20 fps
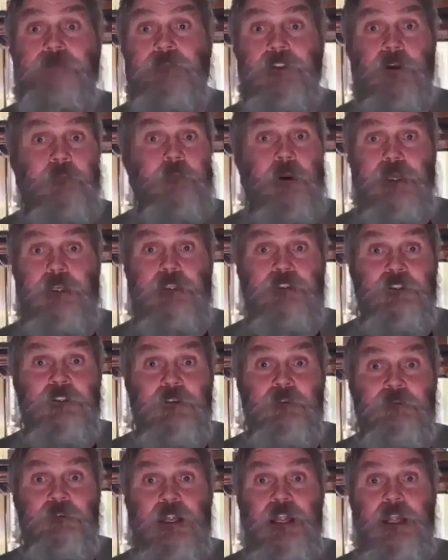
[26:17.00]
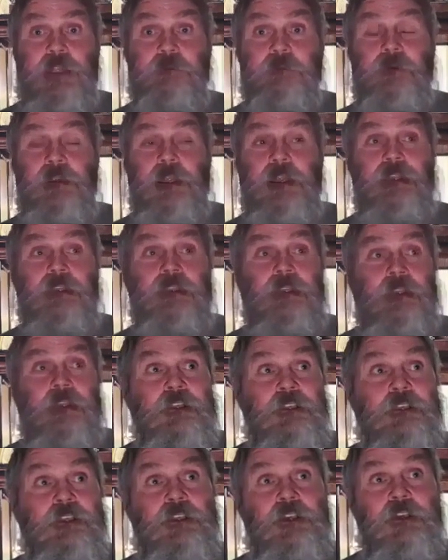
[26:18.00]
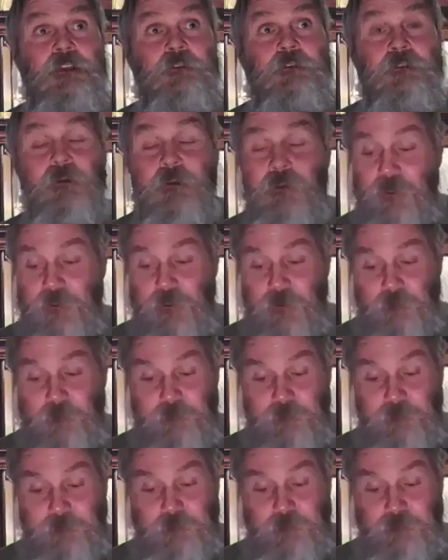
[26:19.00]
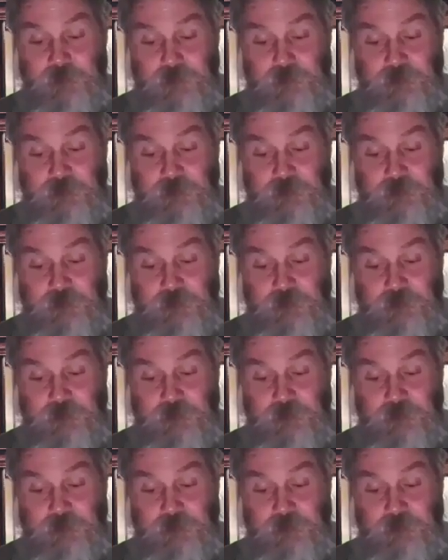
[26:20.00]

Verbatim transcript: And nobody's known that. And, you know,